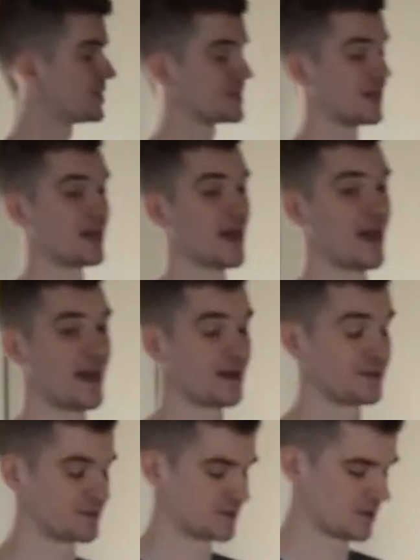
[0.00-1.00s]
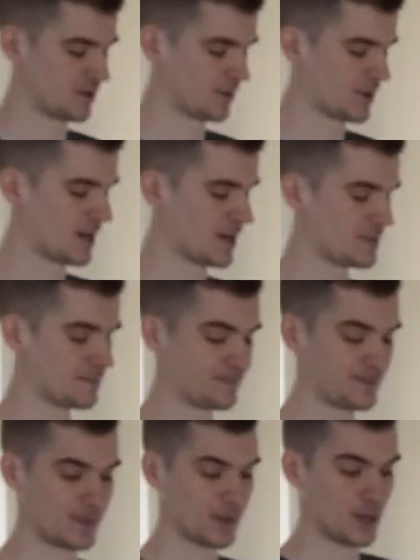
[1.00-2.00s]
say hands, okay?
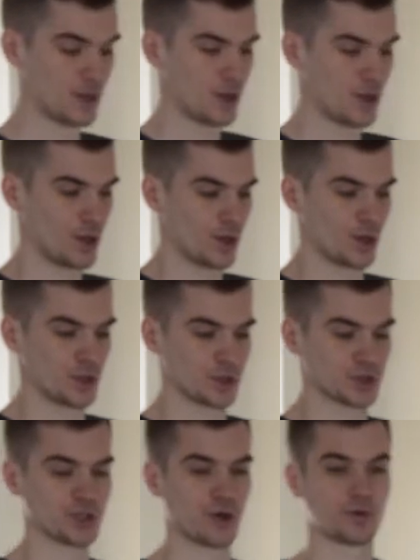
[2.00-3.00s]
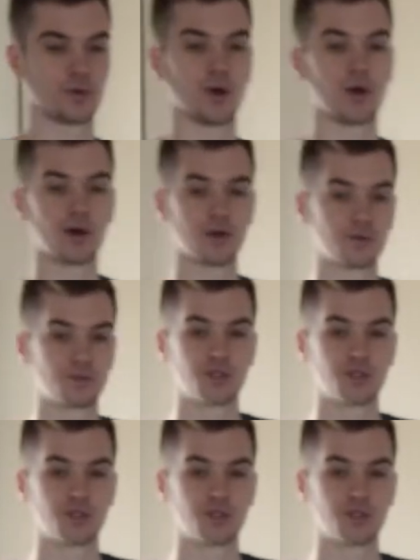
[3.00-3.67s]
So